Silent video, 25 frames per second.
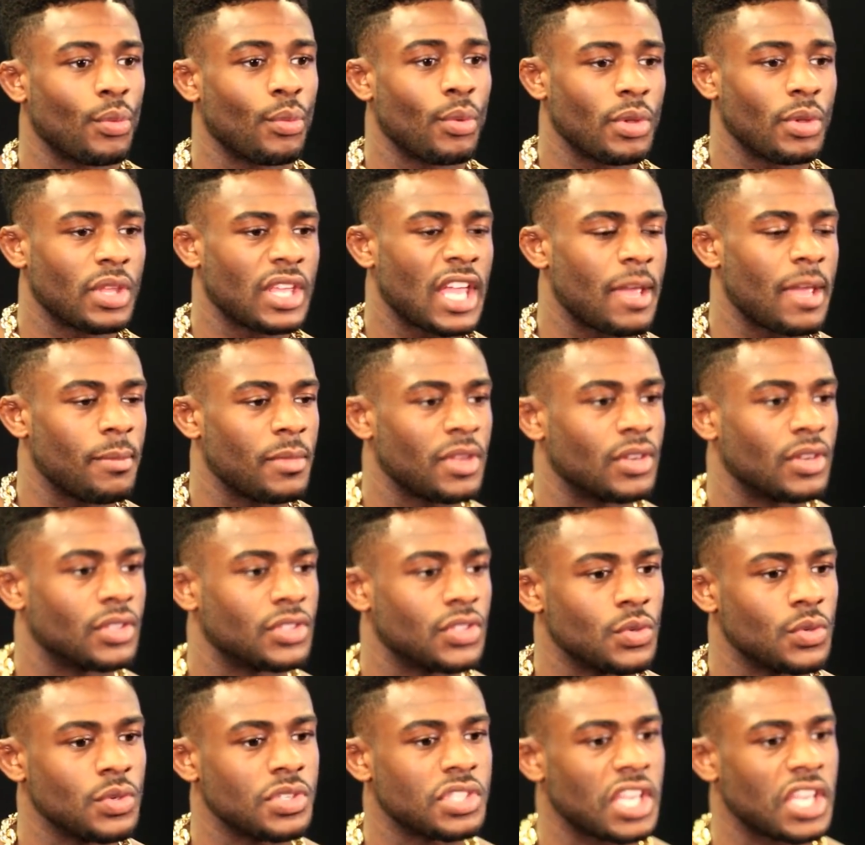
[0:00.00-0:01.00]
when we came in on
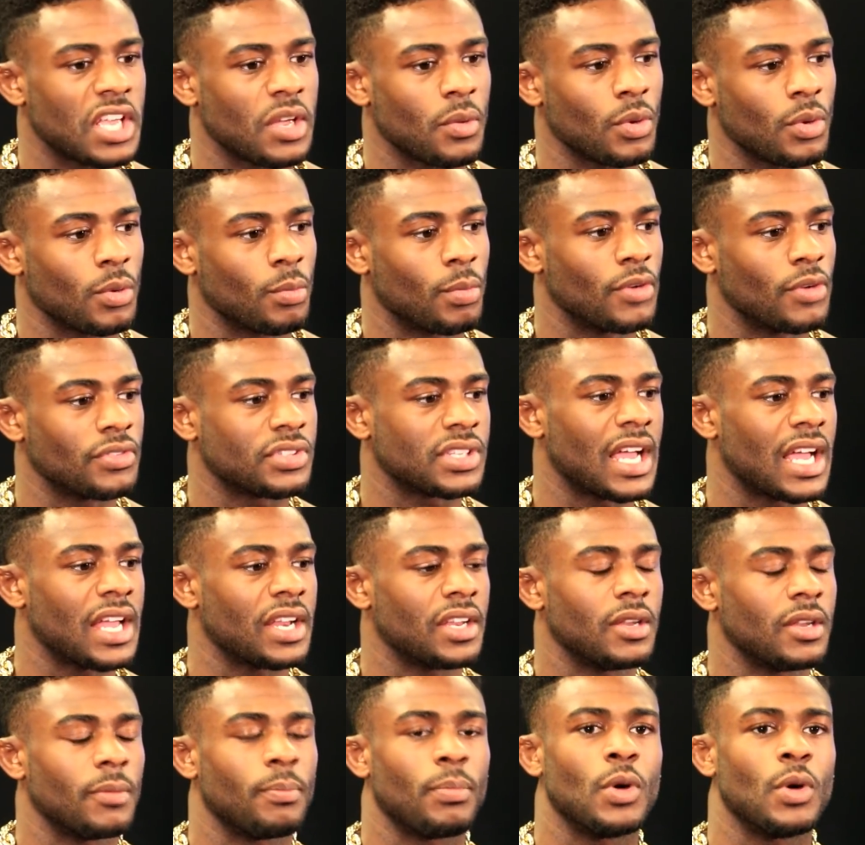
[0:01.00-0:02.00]
Tuesday, we were both
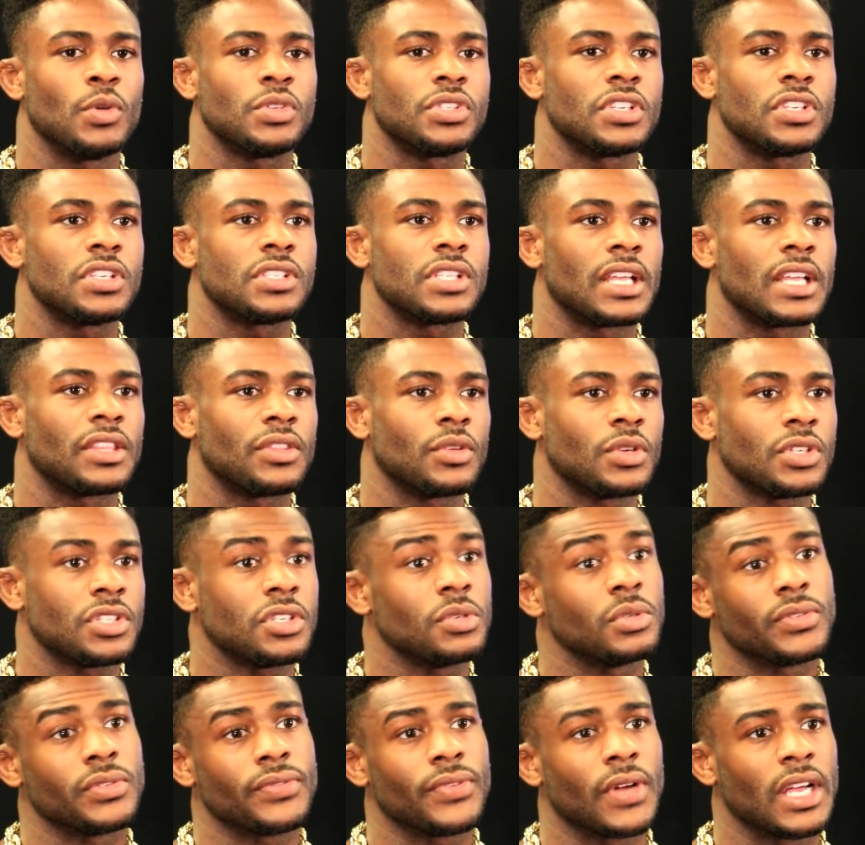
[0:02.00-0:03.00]
signing the posters. I thought she
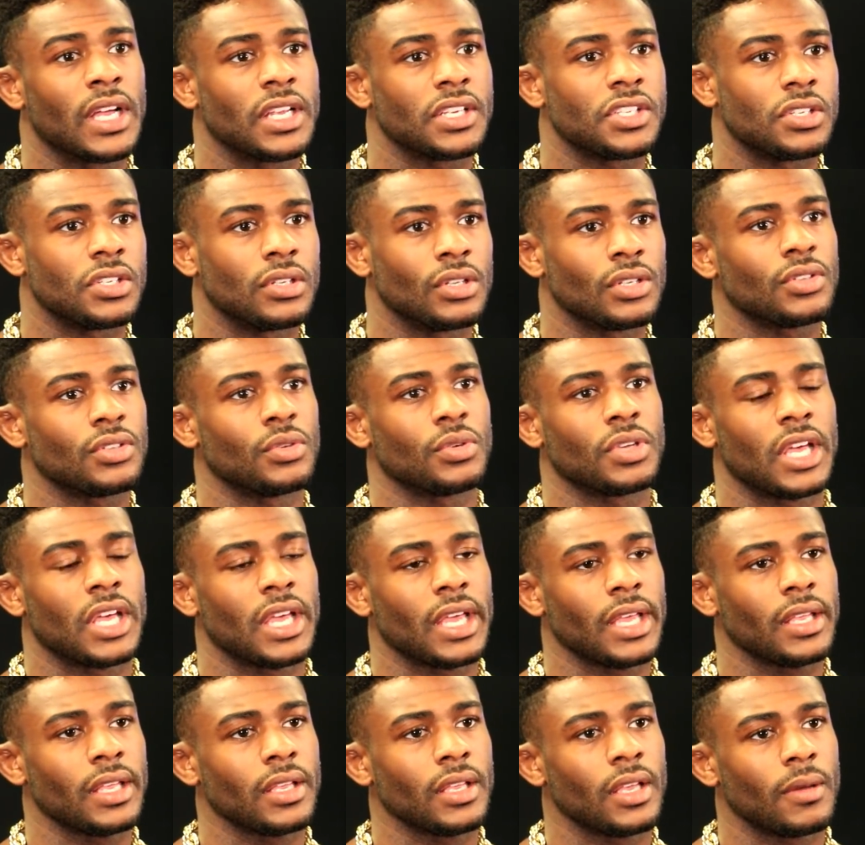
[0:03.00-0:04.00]
was fine. She looked
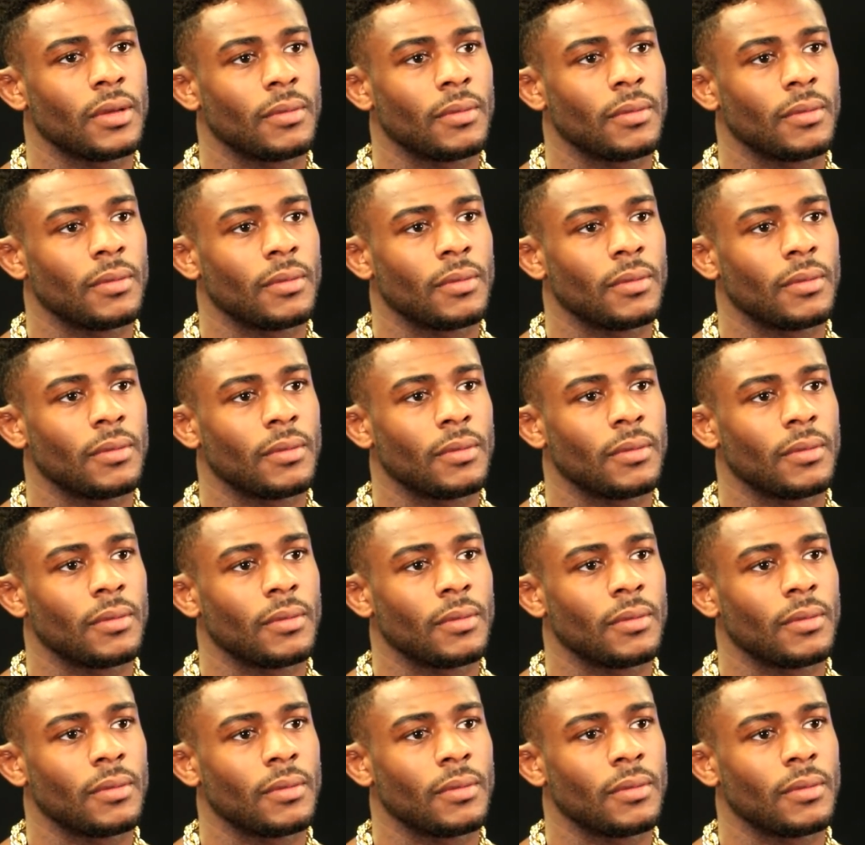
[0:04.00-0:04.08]
okay.